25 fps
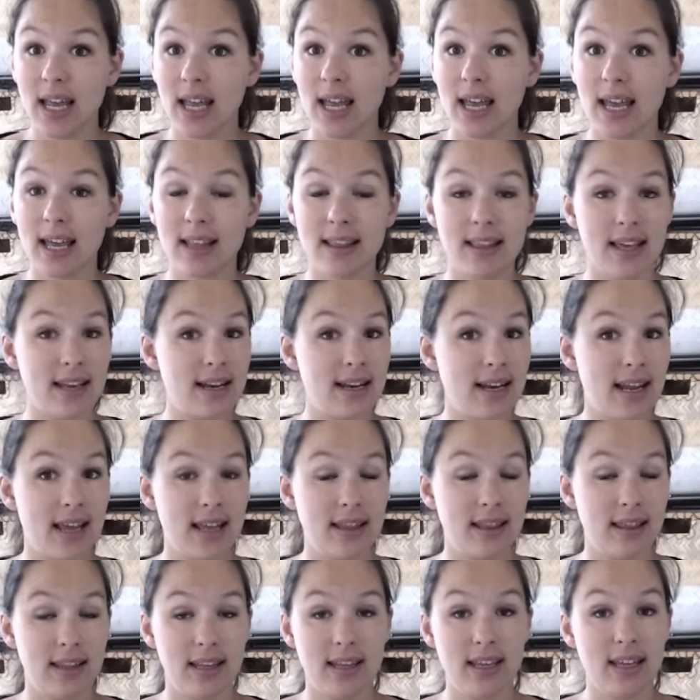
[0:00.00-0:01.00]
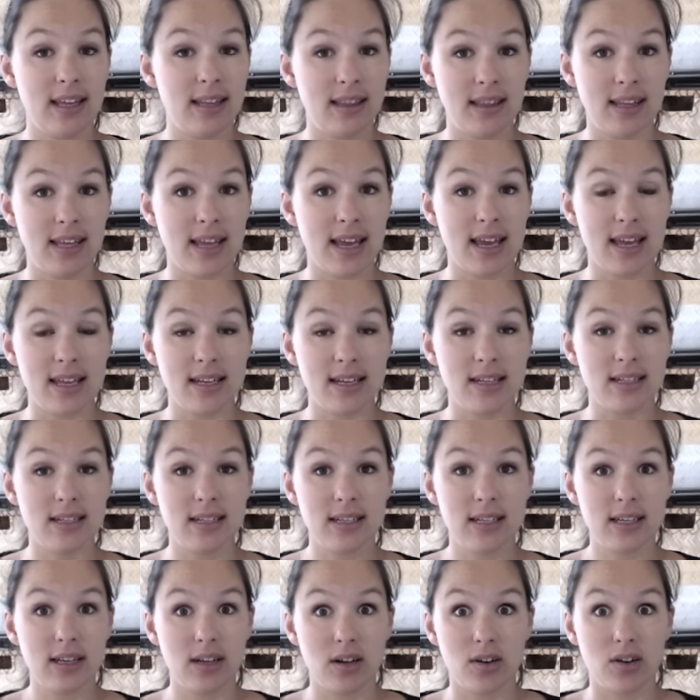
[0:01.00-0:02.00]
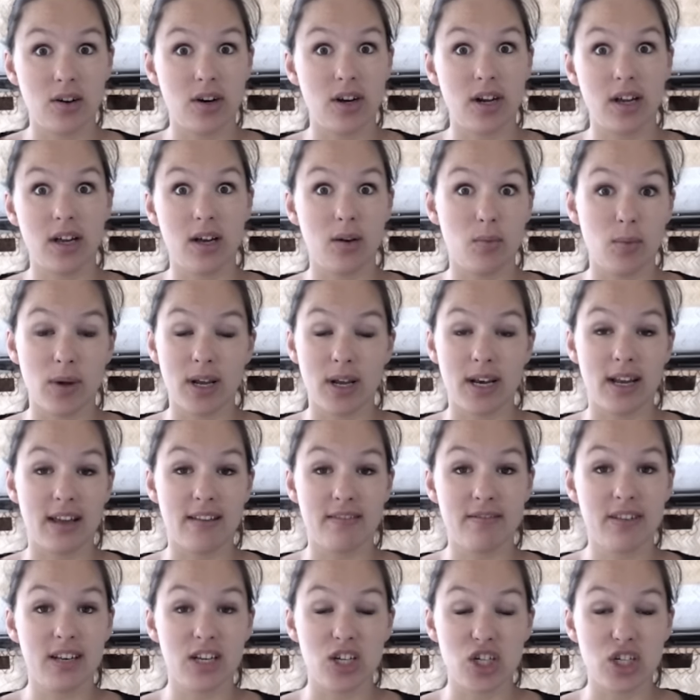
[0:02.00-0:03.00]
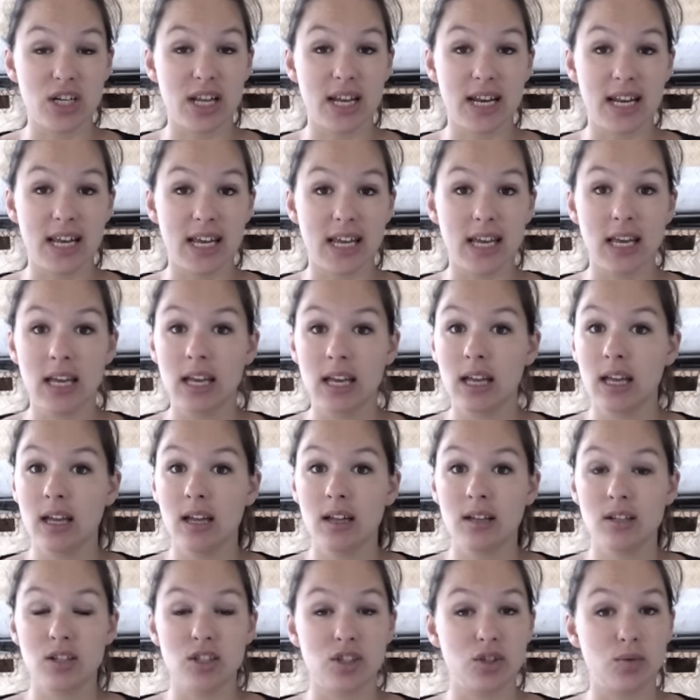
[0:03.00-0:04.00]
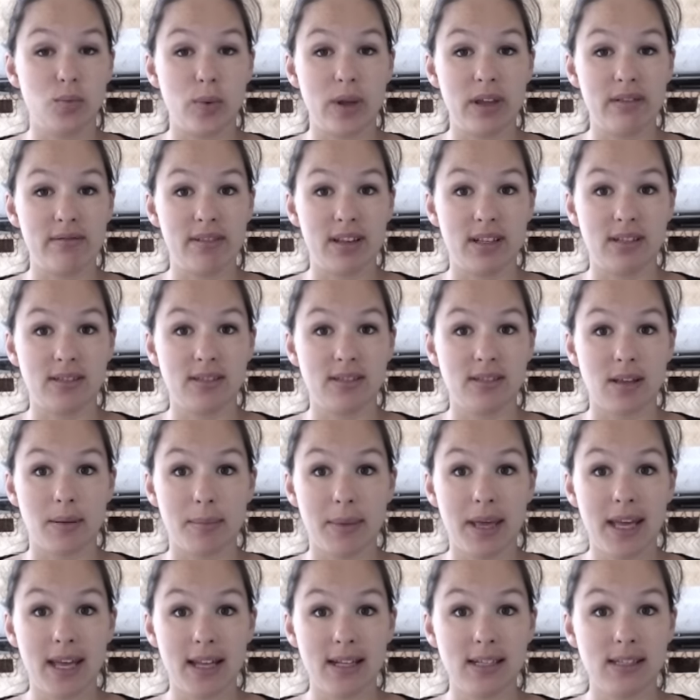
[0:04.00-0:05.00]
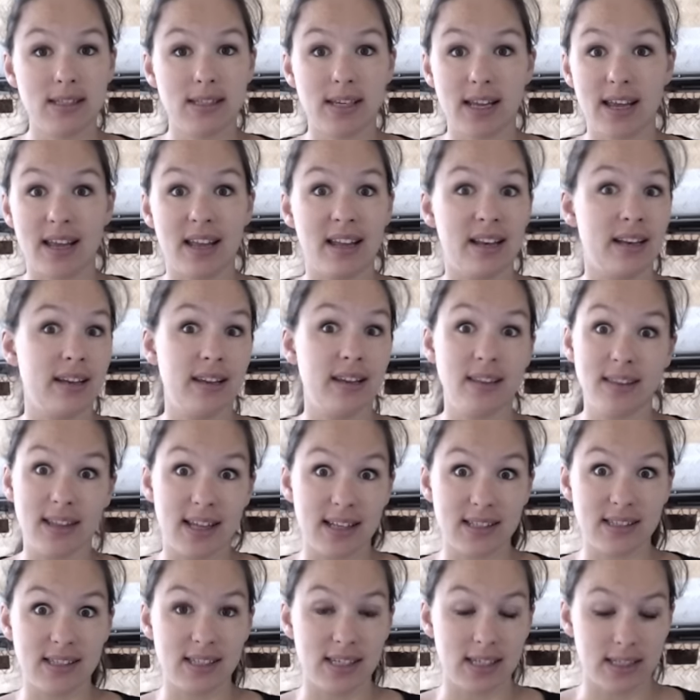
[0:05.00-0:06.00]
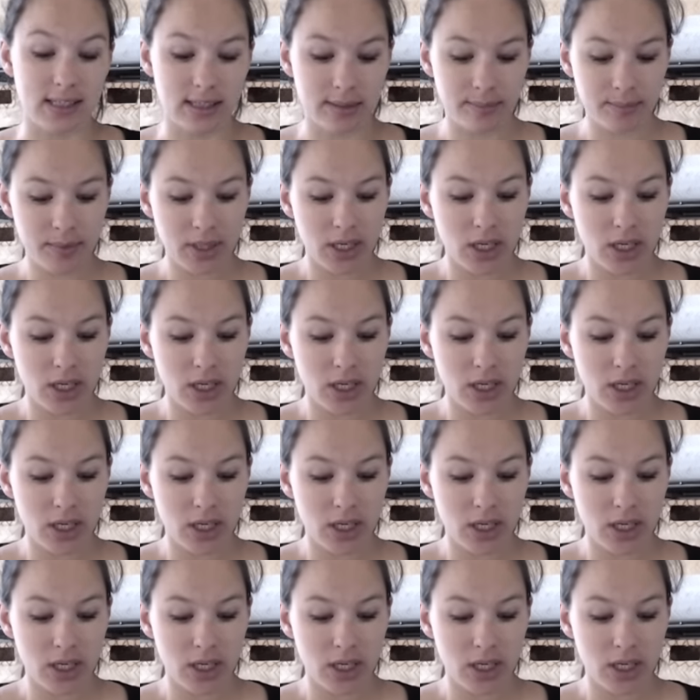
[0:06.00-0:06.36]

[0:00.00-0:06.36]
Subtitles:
And then in the end, or when I finish knitting, just weave in some ends and that's it.